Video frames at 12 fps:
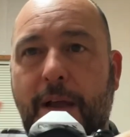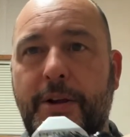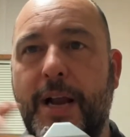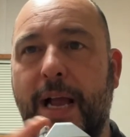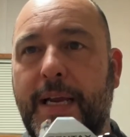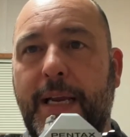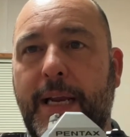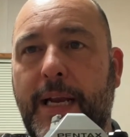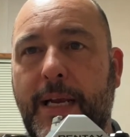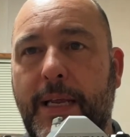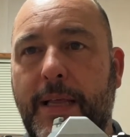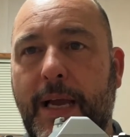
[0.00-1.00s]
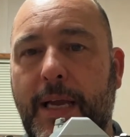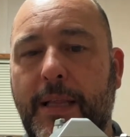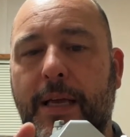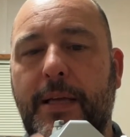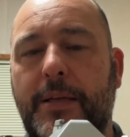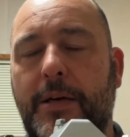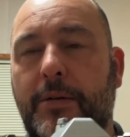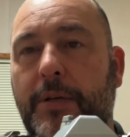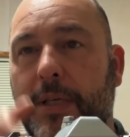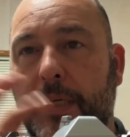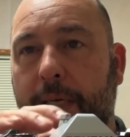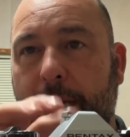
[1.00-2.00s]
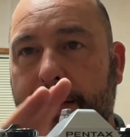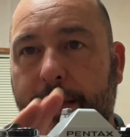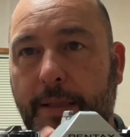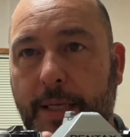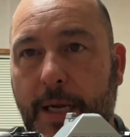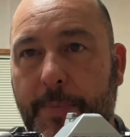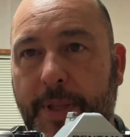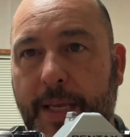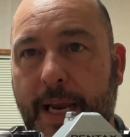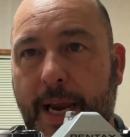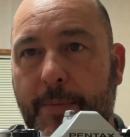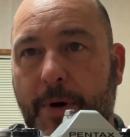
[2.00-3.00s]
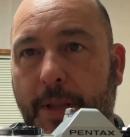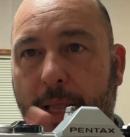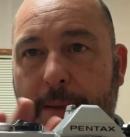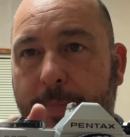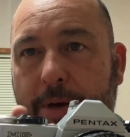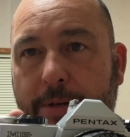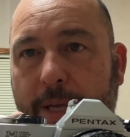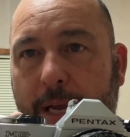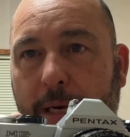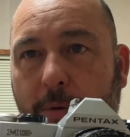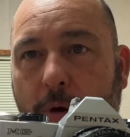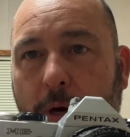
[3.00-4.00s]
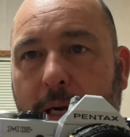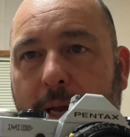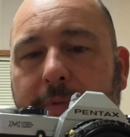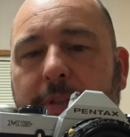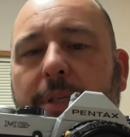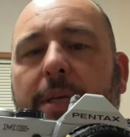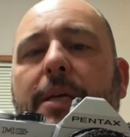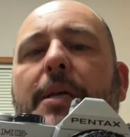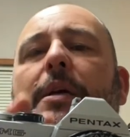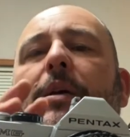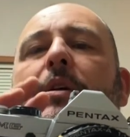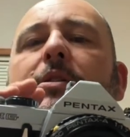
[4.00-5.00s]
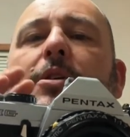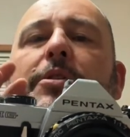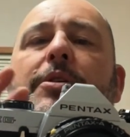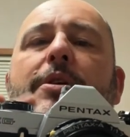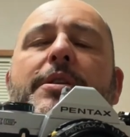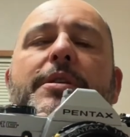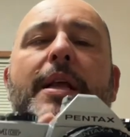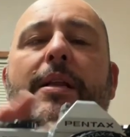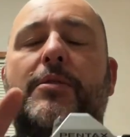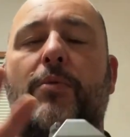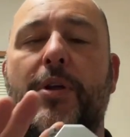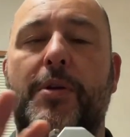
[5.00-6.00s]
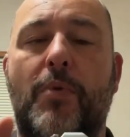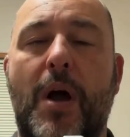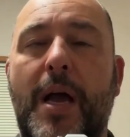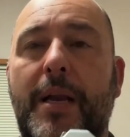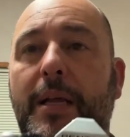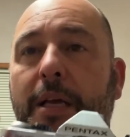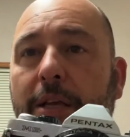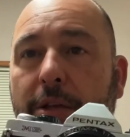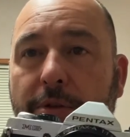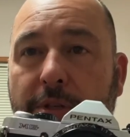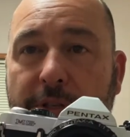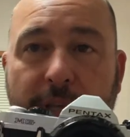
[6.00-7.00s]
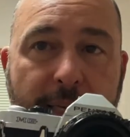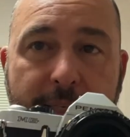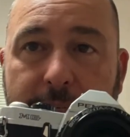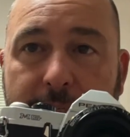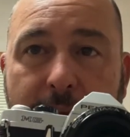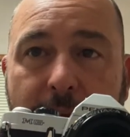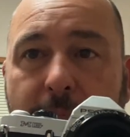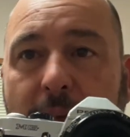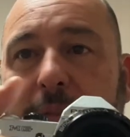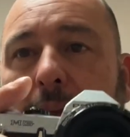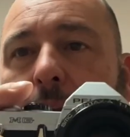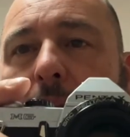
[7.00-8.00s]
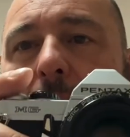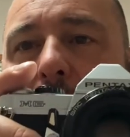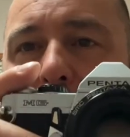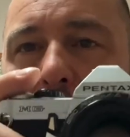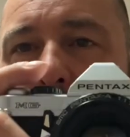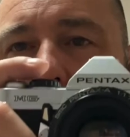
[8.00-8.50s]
you're not going to get any of the highlight, you know, anything lit up in the camera. The light meter's not going to work, obviously. So you can set it to what you want, use the Sunny 16 method, however you